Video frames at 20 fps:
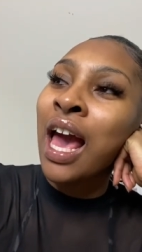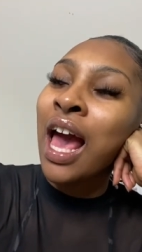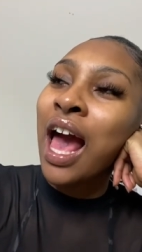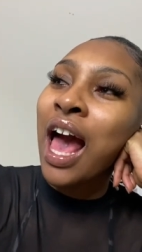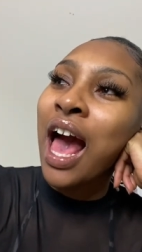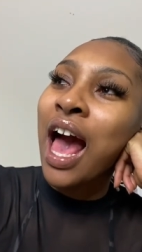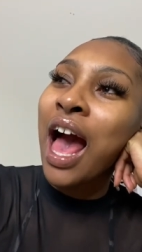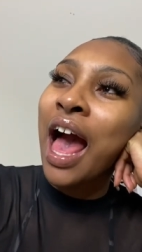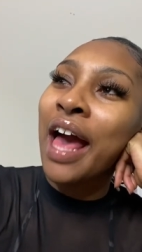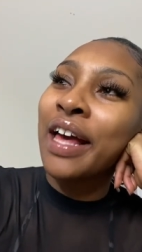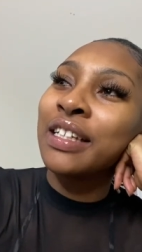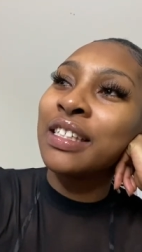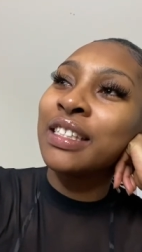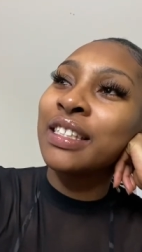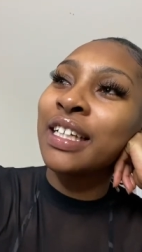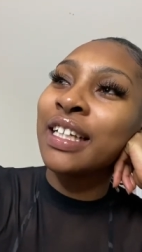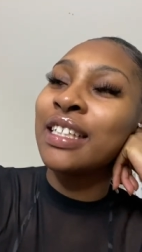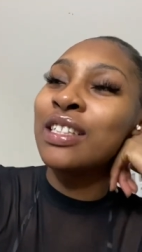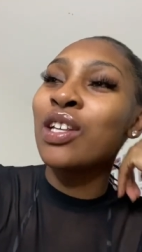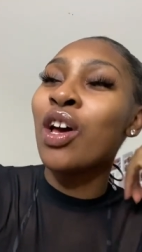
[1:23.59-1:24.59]
and
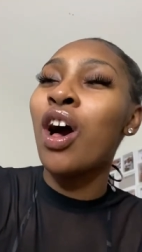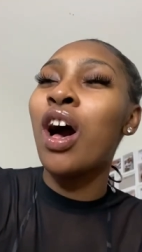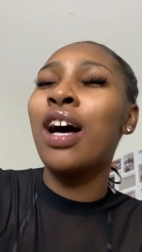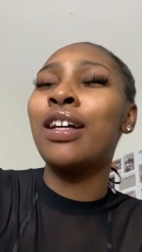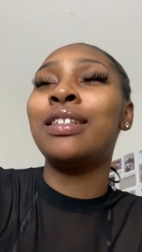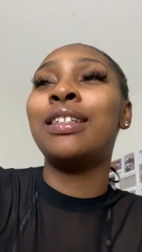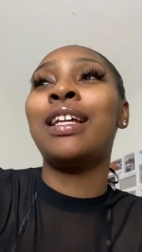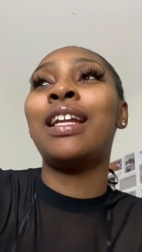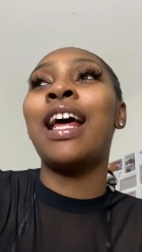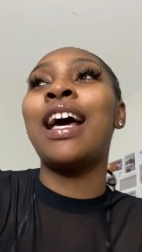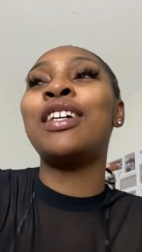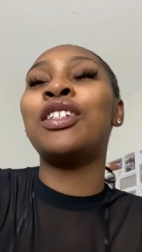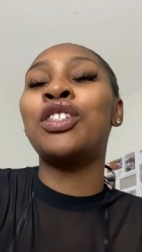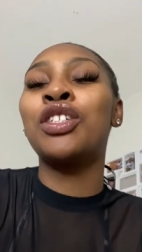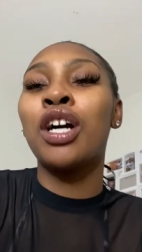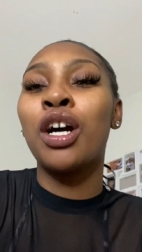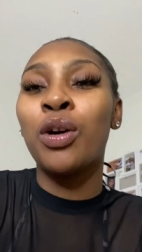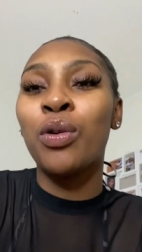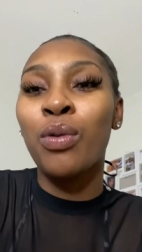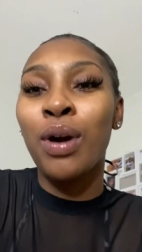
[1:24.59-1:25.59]
it's hard to like
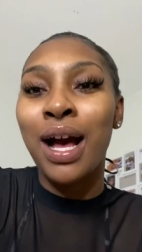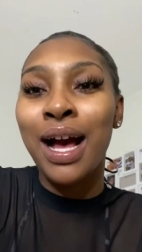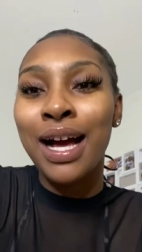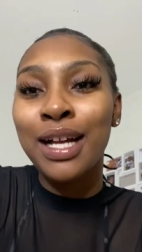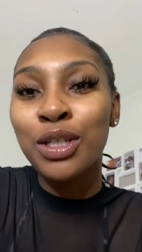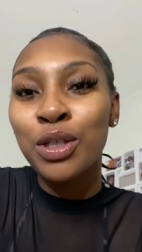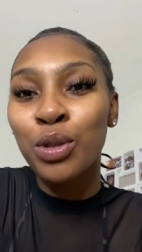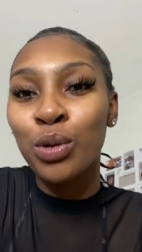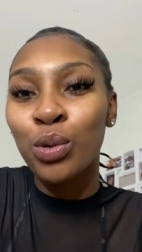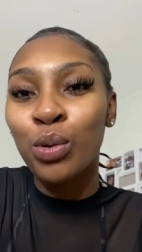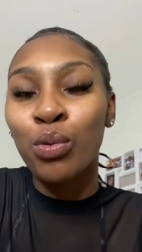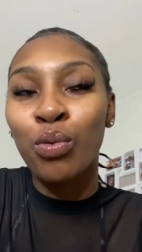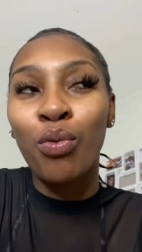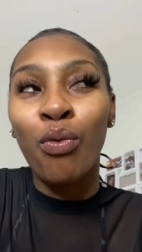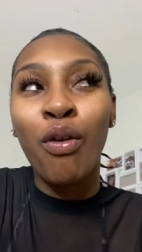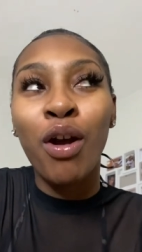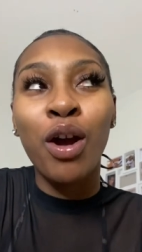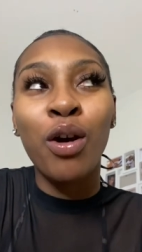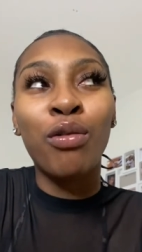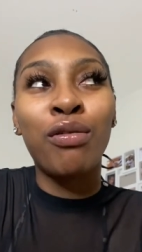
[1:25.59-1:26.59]
juggle an actual
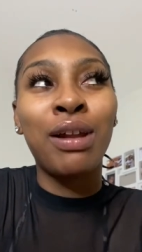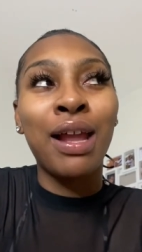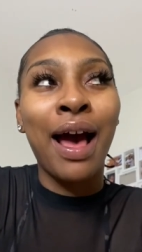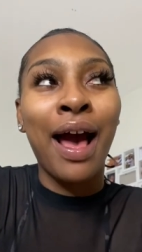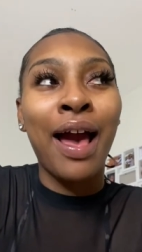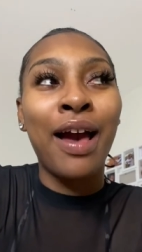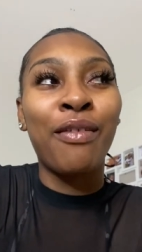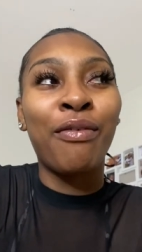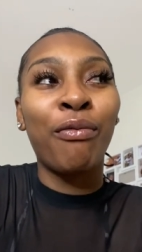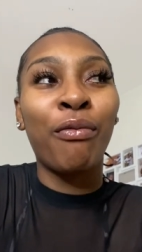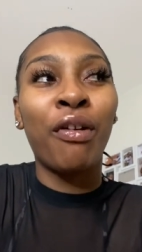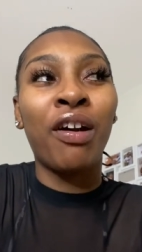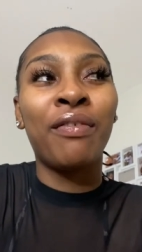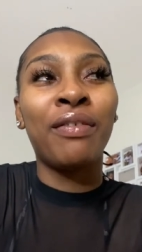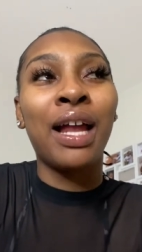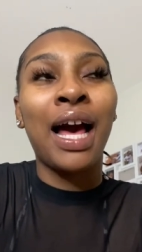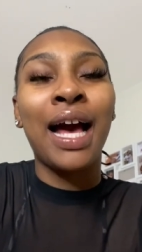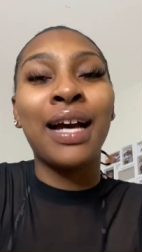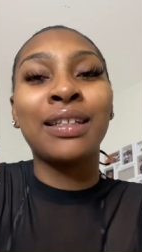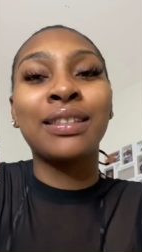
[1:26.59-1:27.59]
real life with
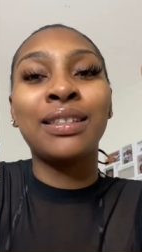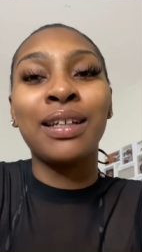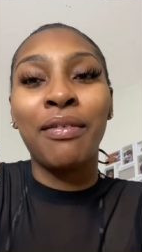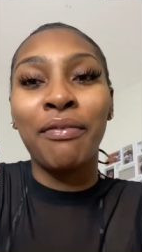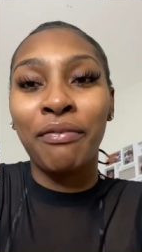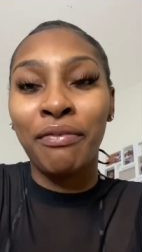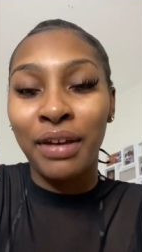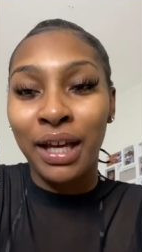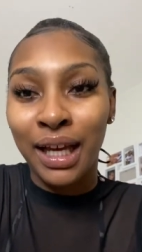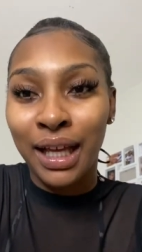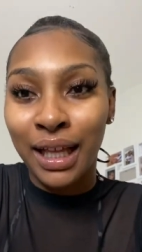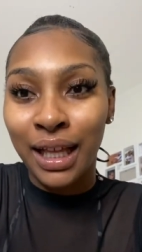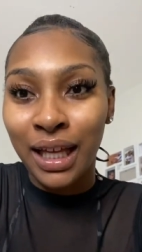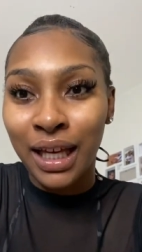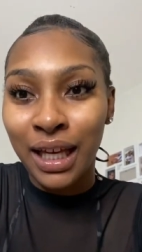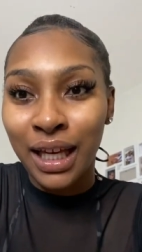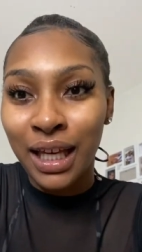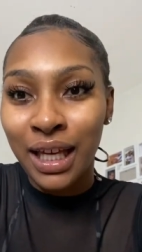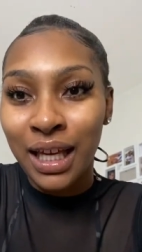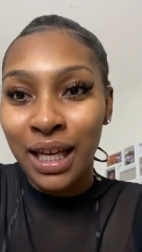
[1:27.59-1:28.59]
like something
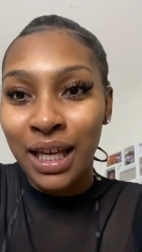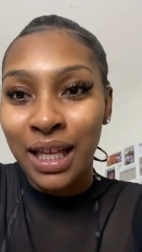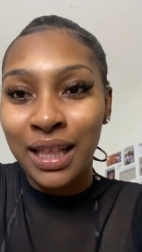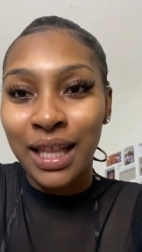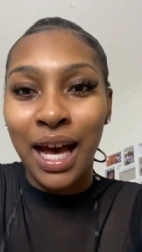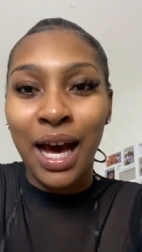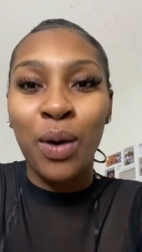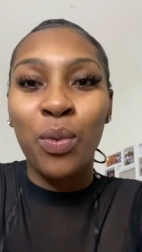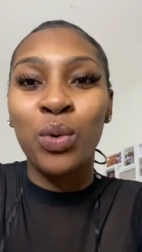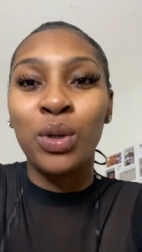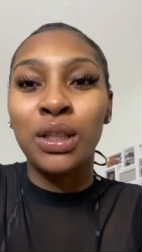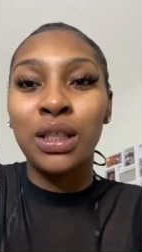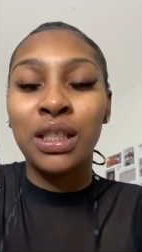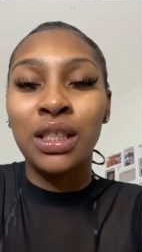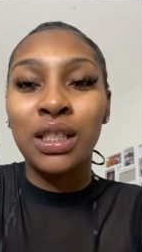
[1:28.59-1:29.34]
that I want